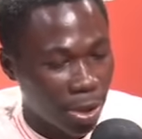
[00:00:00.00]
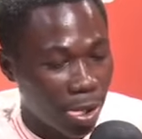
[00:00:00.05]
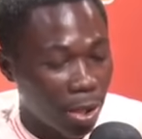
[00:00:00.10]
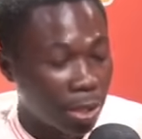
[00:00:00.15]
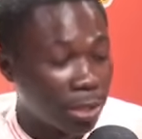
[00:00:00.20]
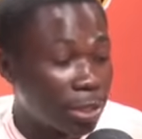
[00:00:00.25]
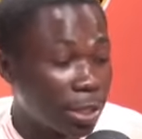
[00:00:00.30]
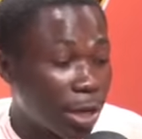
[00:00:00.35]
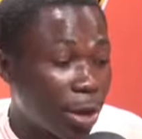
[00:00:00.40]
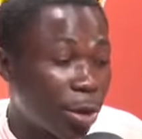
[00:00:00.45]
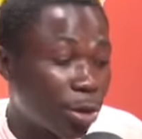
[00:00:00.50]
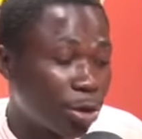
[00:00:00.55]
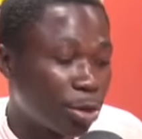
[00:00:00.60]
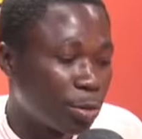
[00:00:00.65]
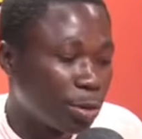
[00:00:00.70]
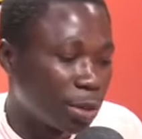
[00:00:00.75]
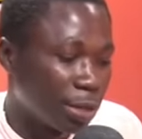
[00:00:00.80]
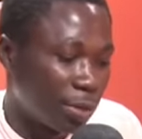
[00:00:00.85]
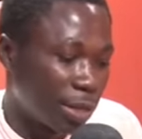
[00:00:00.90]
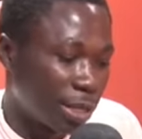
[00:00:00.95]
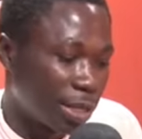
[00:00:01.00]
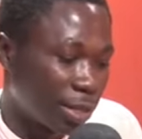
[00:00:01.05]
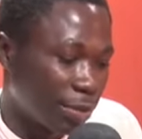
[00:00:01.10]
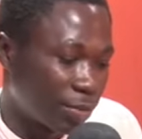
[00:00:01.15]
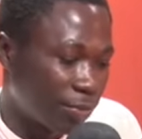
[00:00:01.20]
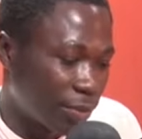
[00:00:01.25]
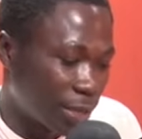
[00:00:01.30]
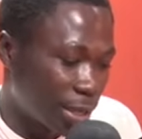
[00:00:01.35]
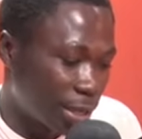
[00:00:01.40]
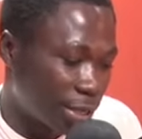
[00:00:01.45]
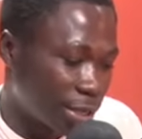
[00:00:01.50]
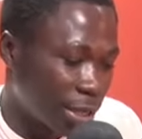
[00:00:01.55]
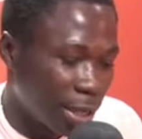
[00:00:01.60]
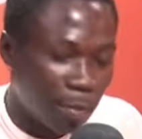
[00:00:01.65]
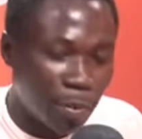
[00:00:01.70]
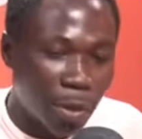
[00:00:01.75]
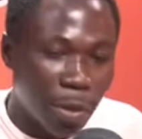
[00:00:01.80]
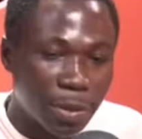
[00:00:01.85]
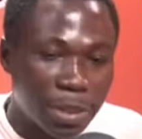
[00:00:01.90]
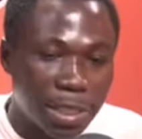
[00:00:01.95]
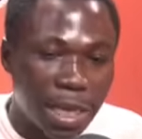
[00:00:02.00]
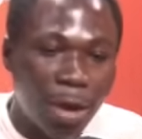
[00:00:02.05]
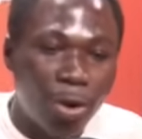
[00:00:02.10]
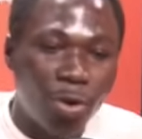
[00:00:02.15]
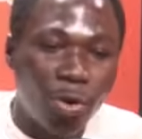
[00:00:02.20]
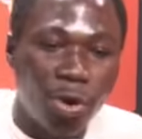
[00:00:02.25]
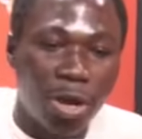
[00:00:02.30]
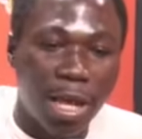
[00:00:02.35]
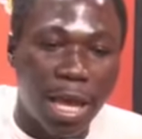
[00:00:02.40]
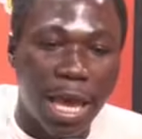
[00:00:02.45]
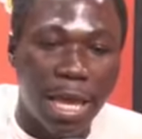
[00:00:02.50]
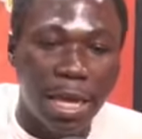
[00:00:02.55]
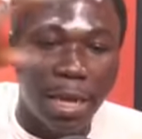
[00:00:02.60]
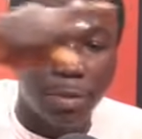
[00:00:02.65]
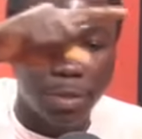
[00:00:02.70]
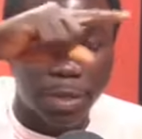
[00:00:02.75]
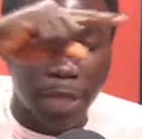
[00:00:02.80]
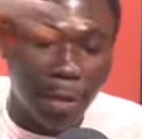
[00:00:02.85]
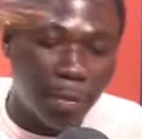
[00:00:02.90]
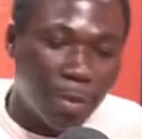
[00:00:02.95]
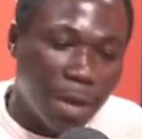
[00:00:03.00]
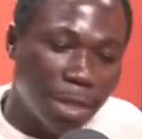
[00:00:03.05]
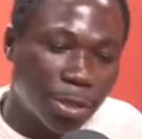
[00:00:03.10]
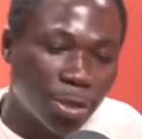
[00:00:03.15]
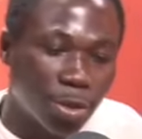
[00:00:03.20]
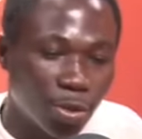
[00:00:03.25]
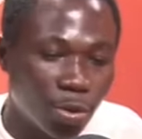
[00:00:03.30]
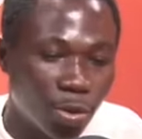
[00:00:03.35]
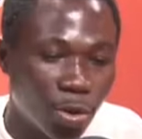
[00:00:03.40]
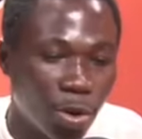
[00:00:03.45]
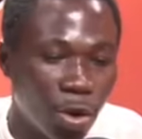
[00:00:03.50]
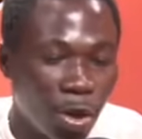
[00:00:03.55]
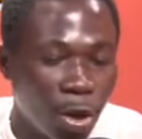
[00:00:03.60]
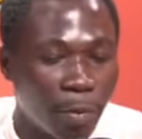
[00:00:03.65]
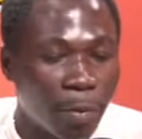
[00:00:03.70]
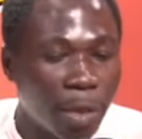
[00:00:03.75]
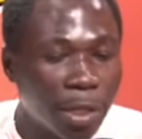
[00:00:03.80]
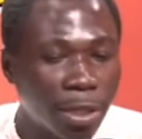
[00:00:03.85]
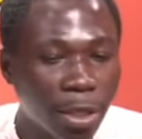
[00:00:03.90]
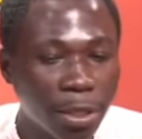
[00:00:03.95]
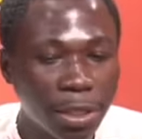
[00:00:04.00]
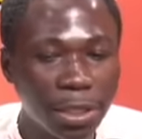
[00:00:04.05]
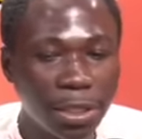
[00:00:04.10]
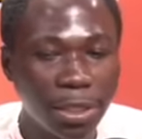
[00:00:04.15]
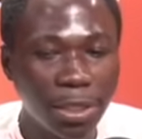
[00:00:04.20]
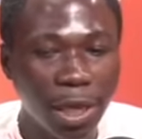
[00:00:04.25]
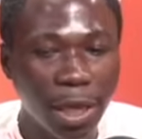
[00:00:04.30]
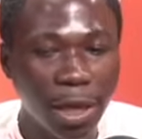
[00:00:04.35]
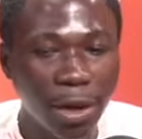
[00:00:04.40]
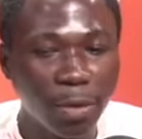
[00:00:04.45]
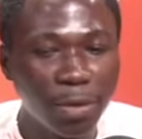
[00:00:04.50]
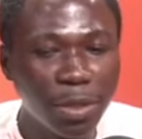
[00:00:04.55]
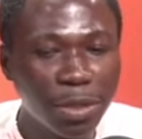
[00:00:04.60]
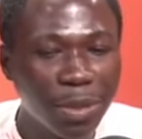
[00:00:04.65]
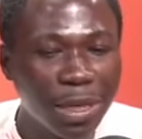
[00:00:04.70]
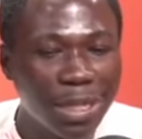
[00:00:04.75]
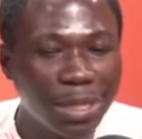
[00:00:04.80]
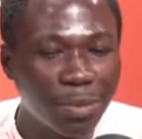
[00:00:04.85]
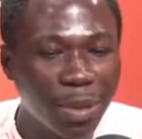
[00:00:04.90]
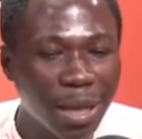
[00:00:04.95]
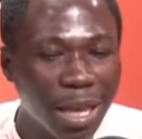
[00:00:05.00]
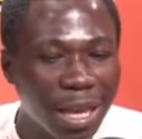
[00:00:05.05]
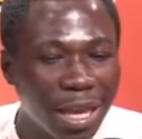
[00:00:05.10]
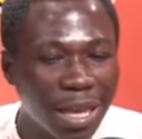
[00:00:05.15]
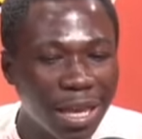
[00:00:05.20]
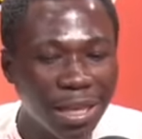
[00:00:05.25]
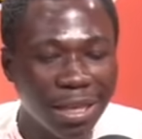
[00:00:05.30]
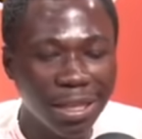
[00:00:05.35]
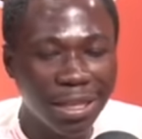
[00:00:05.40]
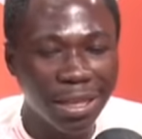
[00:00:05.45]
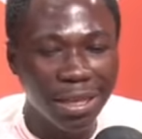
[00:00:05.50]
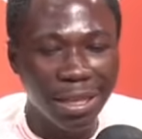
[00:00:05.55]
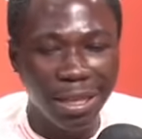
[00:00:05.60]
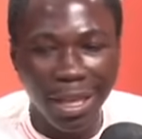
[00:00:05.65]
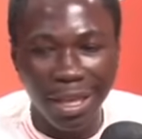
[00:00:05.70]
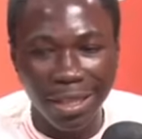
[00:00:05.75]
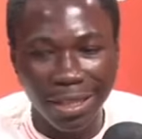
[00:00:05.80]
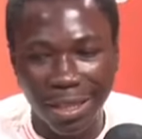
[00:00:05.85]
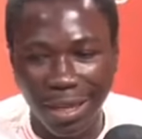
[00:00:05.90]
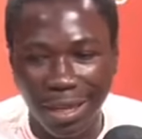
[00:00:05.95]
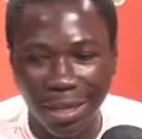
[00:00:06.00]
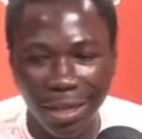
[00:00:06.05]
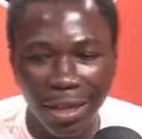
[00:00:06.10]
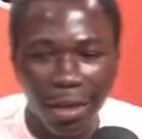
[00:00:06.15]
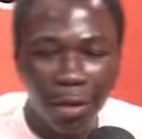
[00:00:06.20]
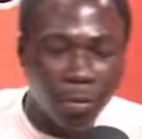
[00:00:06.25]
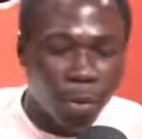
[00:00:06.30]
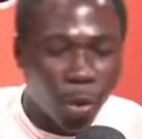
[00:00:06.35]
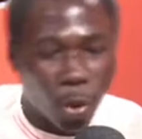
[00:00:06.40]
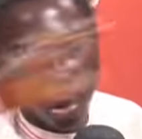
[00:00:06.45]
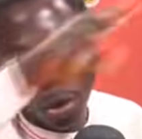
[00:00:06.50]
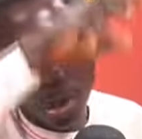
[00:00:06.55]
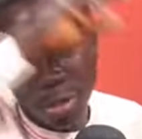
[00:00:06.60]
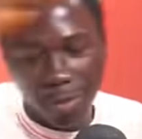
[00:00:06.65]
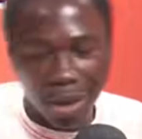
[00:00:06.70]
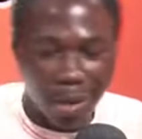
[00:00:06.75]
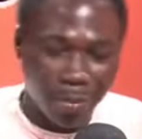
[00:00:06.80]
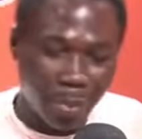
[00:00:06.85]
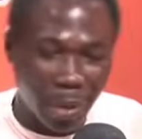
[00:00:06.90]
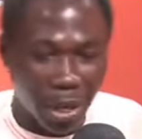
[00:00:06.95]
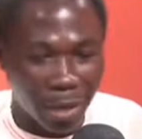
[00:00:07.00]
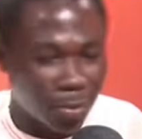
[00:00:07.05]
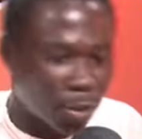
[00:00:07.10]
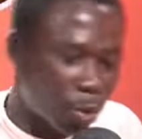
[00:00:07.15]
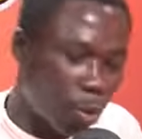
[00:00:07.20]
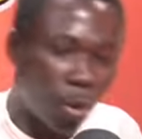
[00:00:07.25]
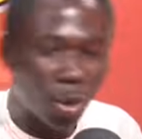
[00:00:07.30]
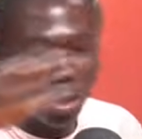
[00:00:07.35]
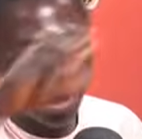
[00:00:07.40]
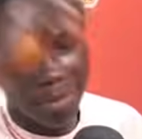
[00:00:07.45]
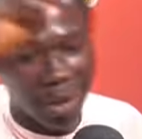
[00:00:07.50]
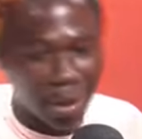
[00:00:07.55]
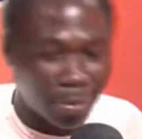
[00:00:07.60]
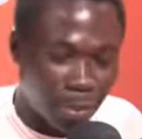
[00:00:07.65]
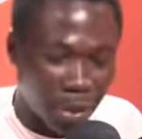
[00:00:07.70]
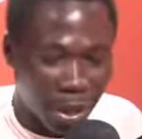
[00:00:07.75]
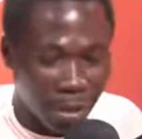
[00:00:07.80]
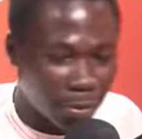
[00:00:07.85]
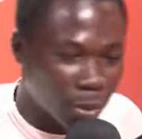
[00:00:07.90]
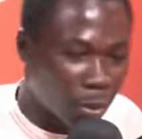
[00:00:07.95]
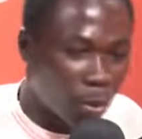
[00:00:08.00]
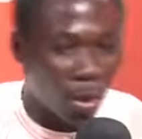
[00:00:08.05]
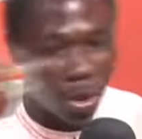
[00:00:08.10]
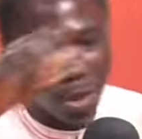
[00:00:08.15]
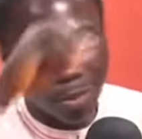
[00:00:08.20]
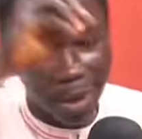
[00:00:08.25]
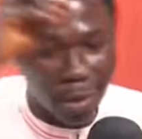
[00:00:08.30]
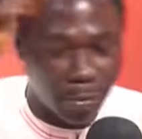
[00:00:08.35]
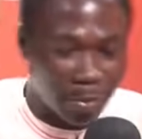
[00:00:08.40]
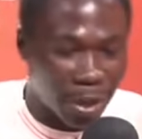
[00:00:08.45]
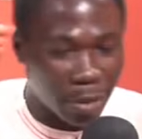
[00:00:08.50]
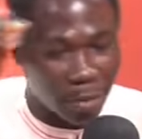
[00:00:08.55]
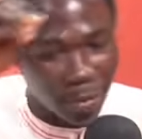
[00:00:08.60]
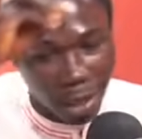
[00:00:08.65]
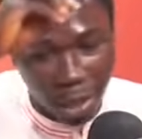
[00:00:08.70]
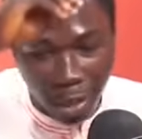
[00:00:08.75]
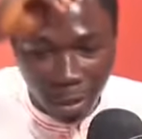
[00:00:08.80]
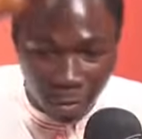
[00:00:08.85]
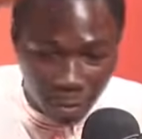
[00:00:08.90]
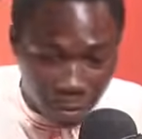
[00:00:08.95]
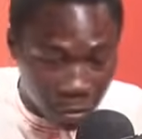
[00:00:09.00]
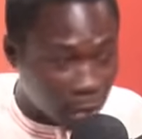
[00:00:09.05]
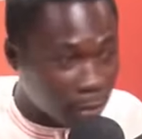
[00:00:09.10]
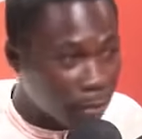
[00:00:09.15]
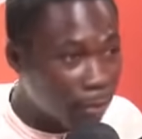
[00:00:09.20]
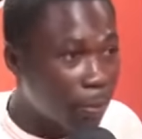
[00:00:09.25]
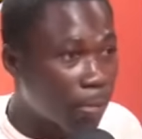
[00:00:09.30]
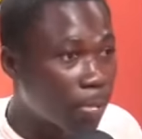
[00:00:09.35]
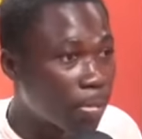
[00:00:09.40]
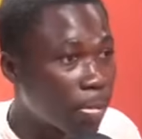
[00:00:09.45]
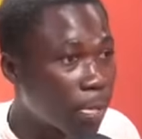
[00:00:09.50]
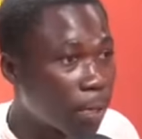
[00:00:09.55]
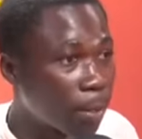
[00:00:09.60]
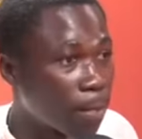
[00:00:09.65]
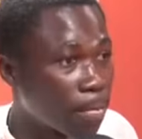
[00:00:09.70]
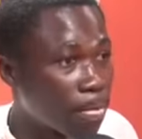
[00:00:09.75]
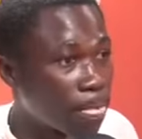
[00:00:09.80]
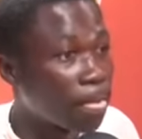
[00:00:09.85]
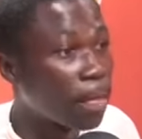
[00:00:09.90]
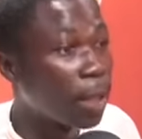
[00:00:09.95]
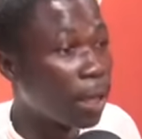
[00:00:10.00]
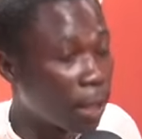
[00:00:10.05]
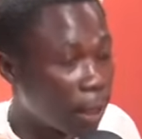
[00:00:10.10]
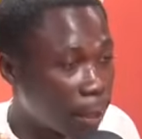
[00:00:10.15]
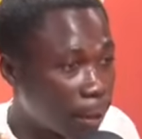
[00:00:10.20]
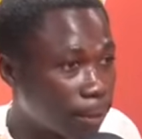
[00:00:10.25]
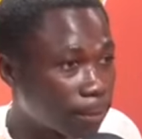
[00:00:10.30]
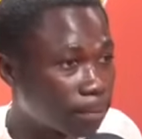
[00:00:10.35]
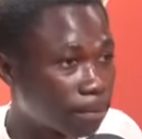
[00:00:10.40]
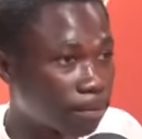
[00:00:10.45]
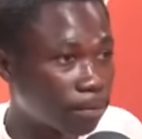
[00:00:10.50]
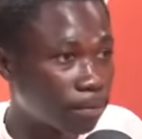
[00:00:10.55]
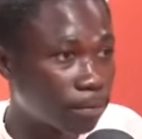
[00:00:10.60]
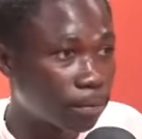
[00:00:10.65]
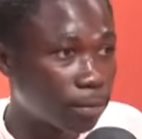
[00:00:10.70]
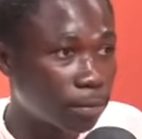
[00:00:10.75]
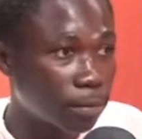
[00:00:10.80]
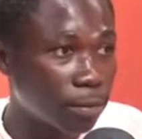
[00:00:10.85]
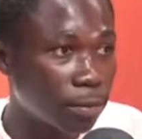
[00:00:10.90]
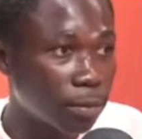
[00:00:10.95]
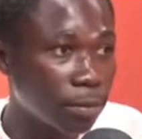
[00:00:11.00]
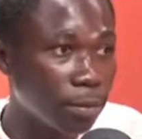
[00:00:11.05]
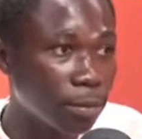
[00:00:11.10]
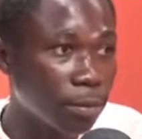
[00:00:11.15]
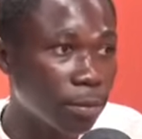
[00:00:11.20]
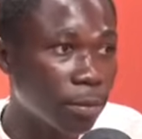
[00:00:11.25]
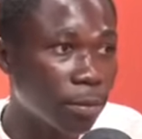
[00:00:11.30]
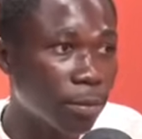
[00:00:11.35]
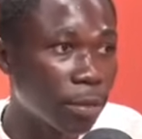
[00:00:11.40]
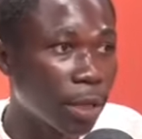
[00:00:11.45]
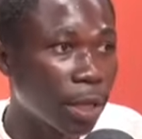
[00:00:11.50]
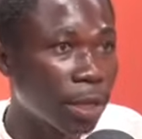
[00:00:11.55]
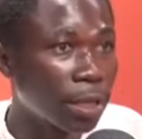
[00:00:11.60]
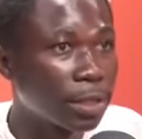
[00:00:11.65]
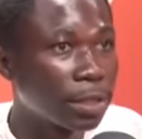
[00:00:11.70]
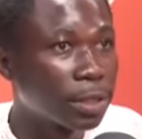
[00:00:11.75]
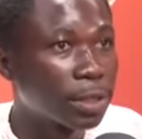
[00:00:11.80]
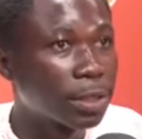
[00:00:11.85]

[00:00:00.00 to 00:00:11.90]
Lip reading: dey all no me ready face but me san call ya na me san back school method is there omo you ready be 100 me call no my back the first one no go hear o madam ho second one o yeden e you method is